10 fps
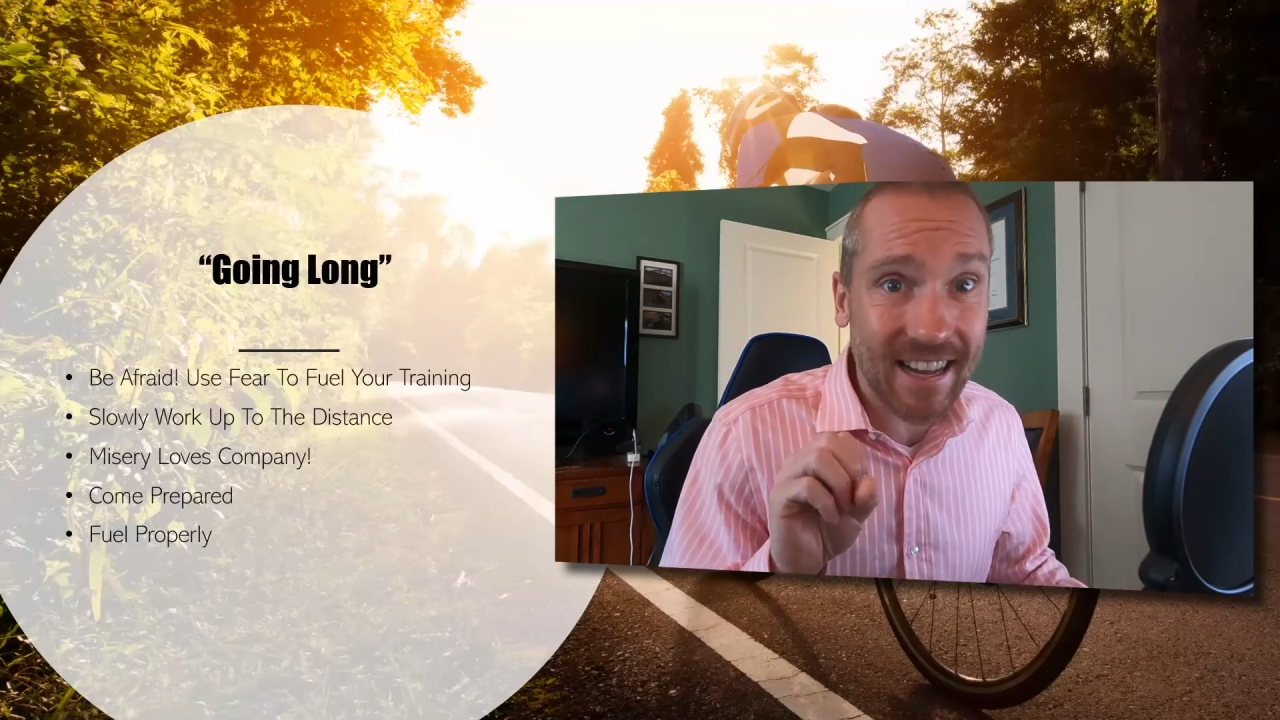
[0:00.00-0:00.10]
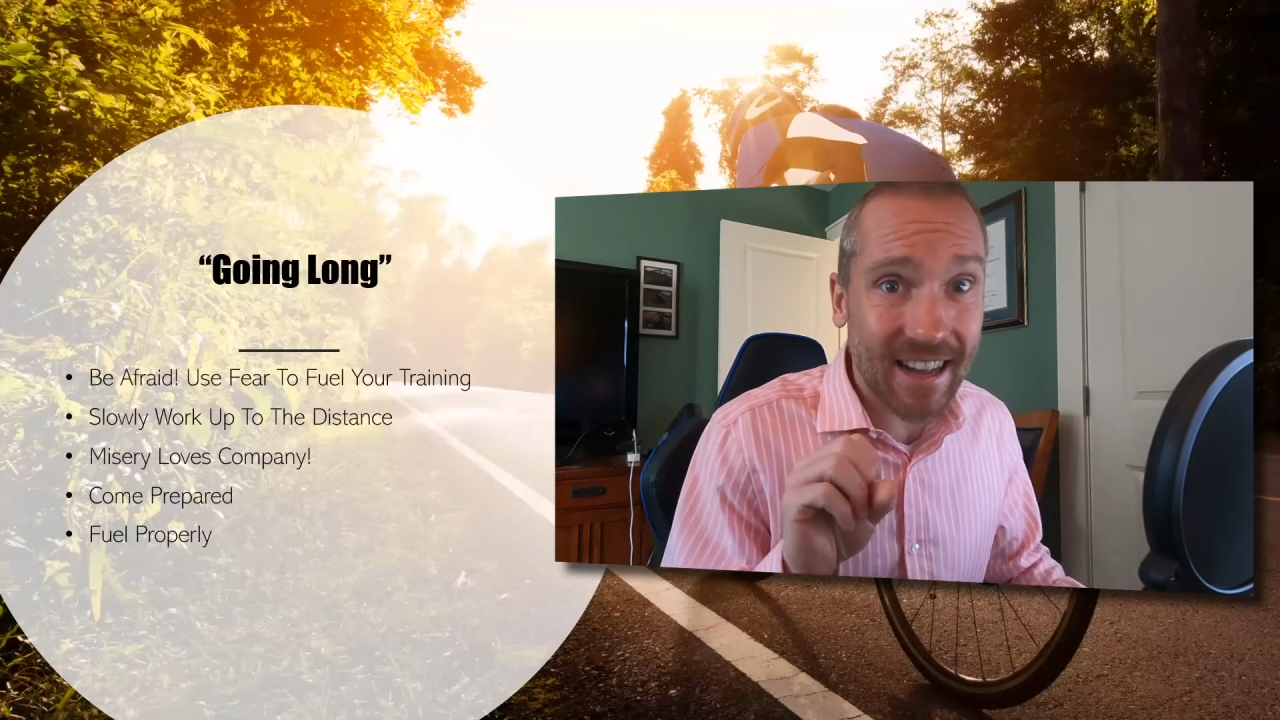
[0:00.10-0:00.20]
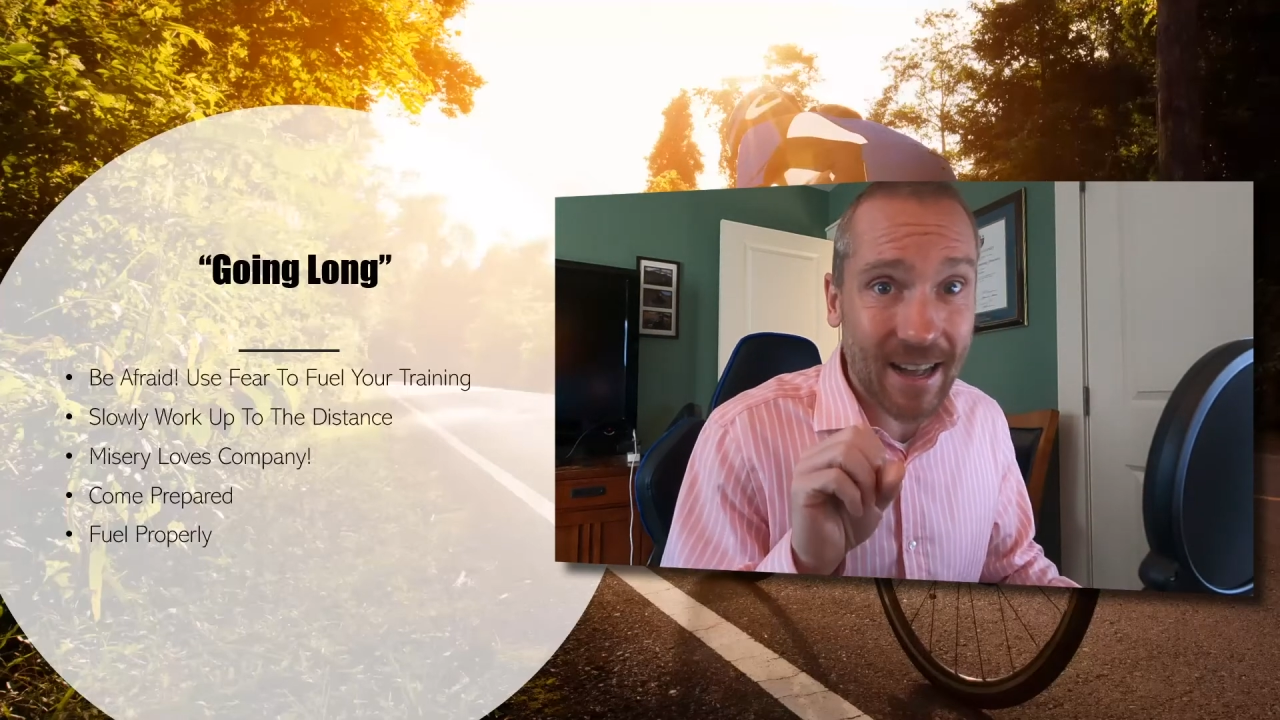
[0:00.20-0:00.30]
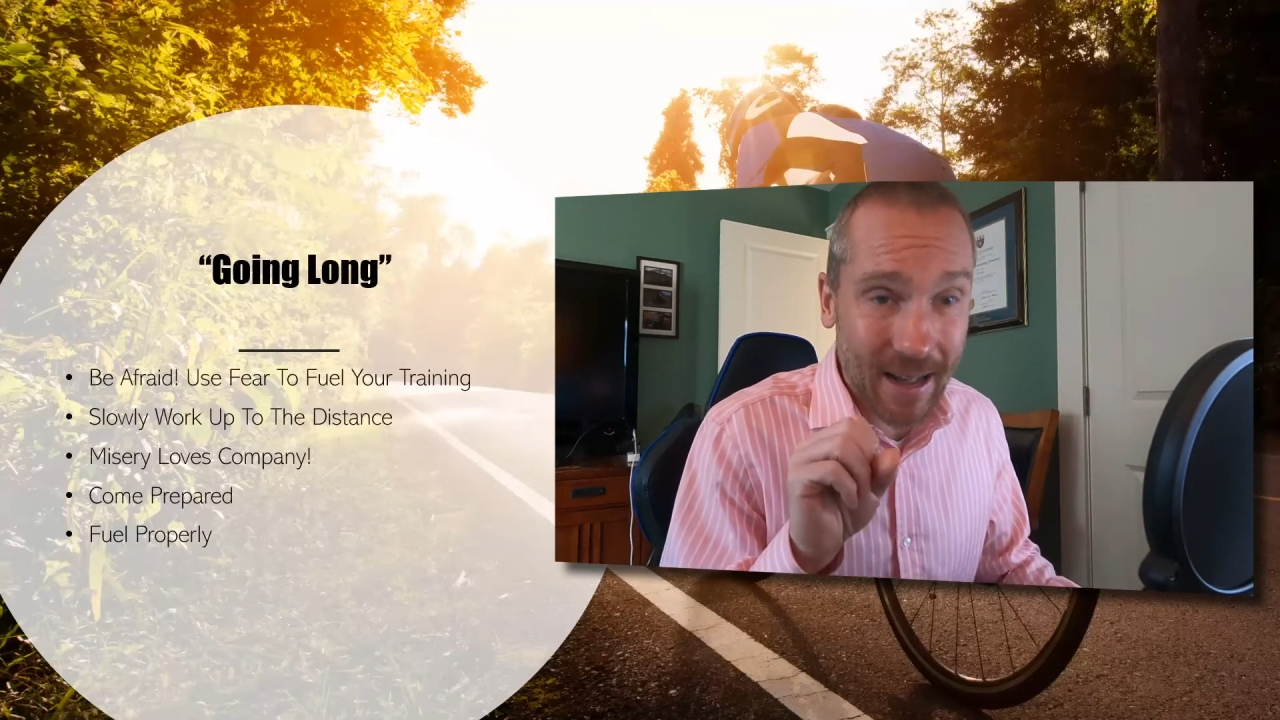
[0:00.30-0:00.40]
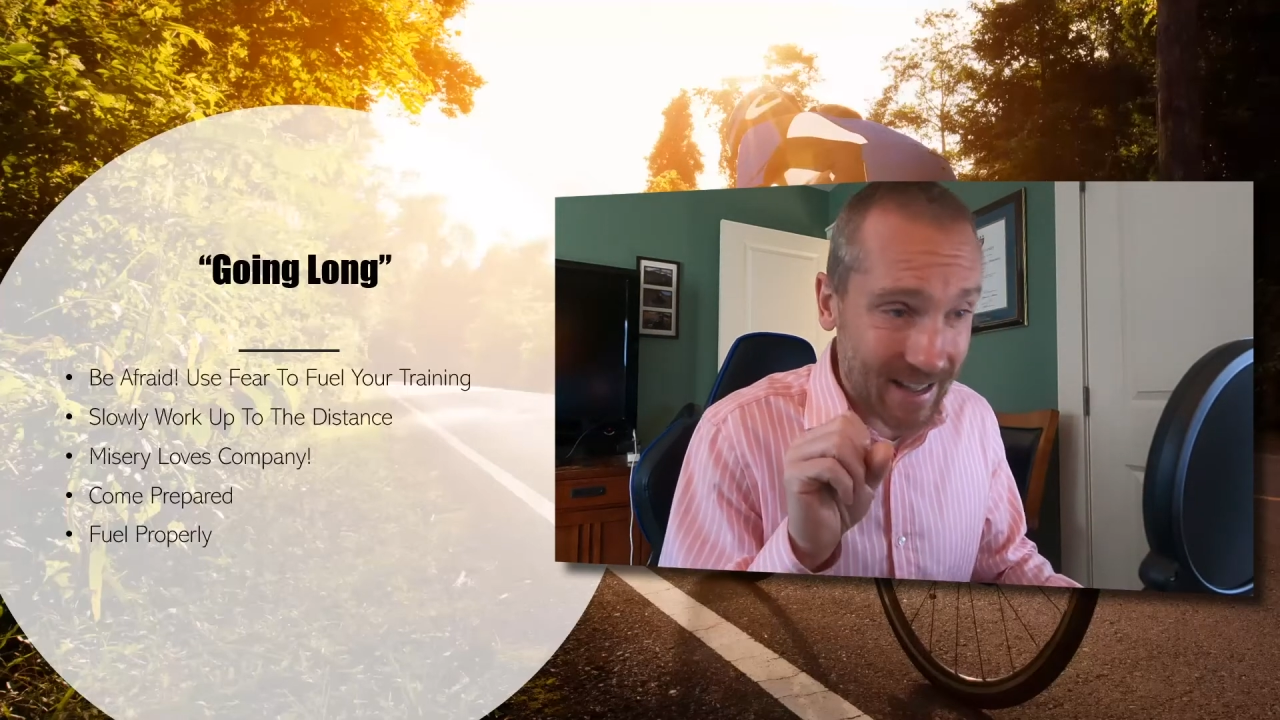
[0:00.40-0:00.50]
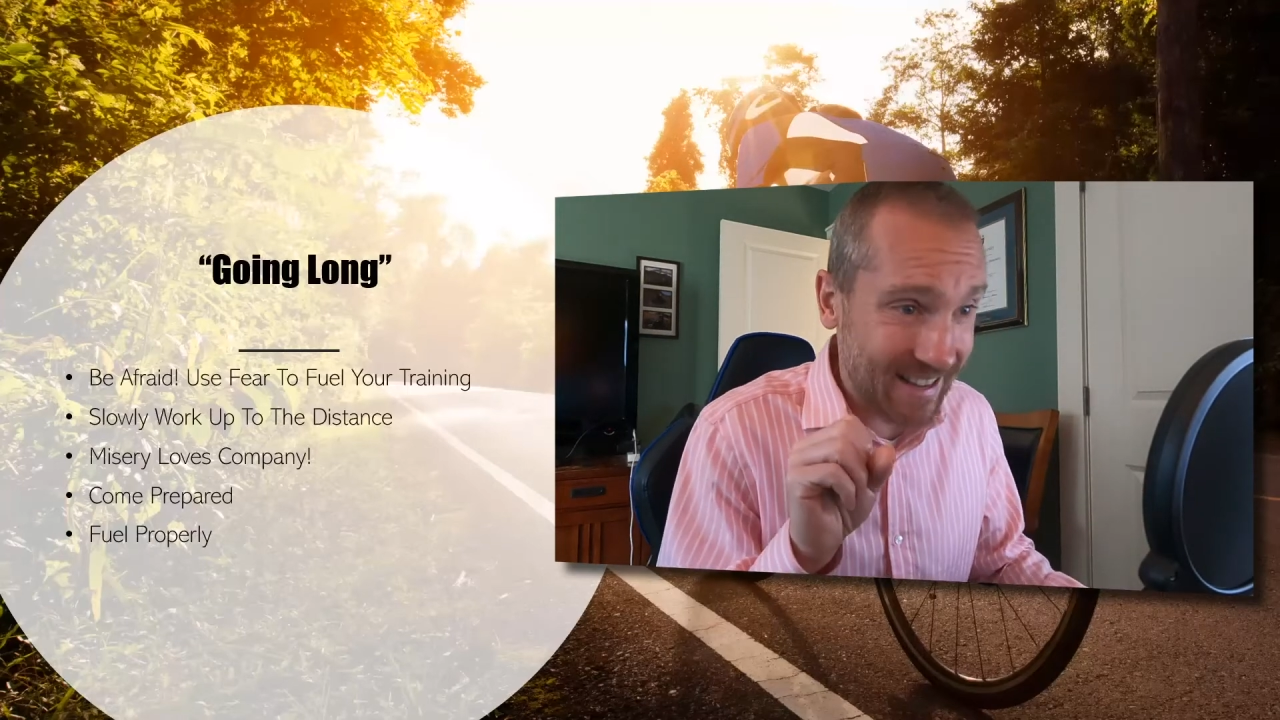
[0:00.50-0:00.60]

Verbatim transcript: uh,